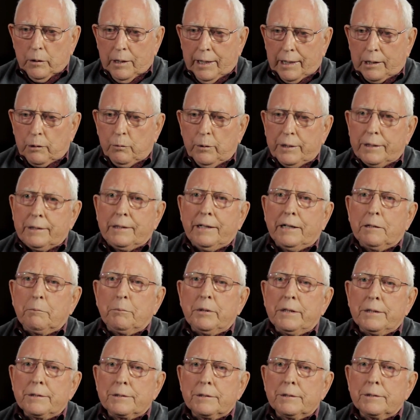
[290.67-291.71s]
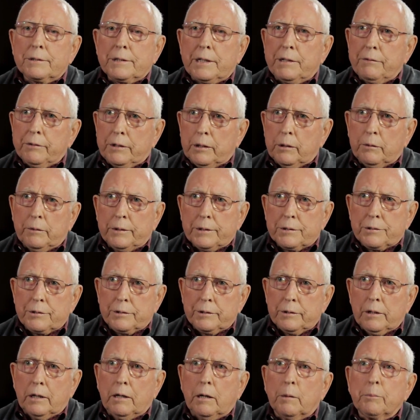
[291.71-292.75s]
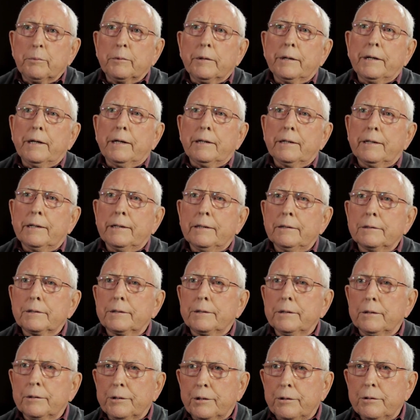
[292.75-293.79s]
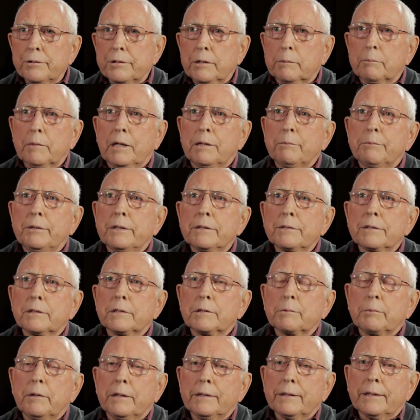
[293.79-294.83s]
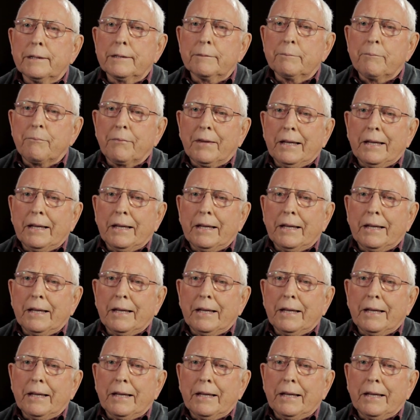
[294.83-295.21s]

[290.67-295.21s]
I quit that business, even though it's still operating now, still using my business plan,